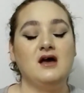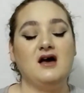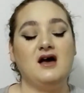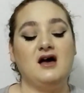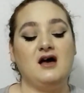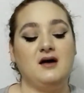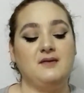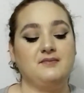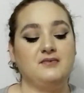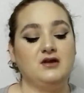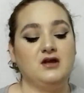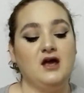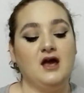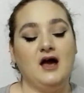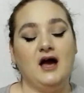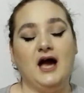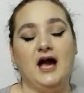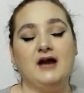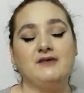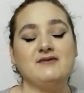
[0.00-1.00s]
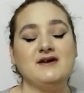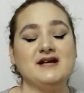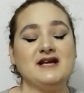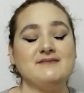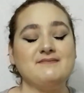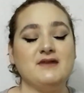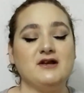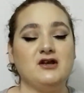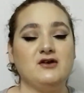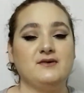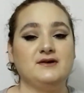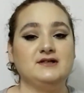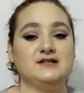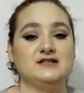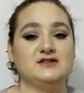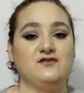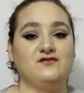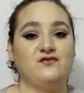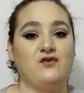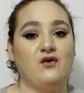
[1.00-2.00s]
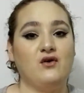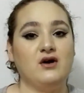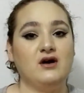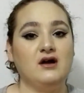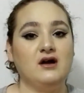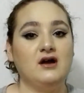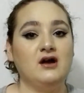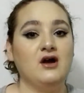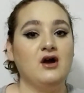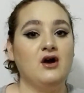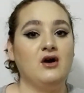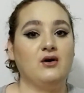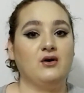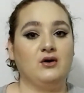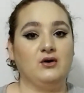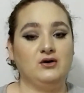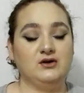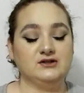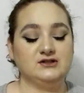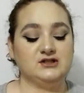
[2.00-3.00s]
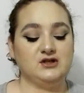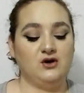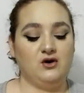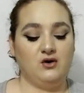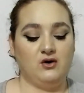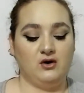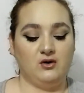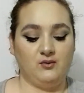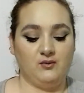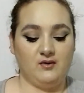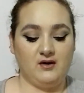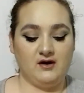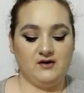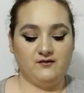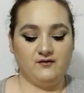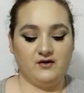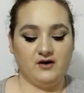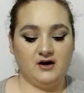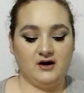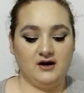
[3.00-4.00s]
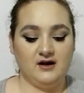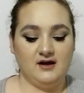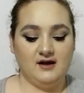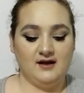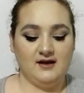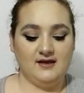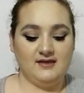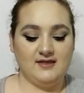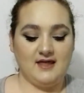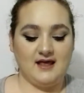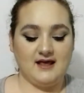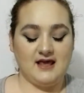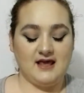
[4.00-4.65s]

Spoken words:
I recommend going to Sephora or Ulta or wherever they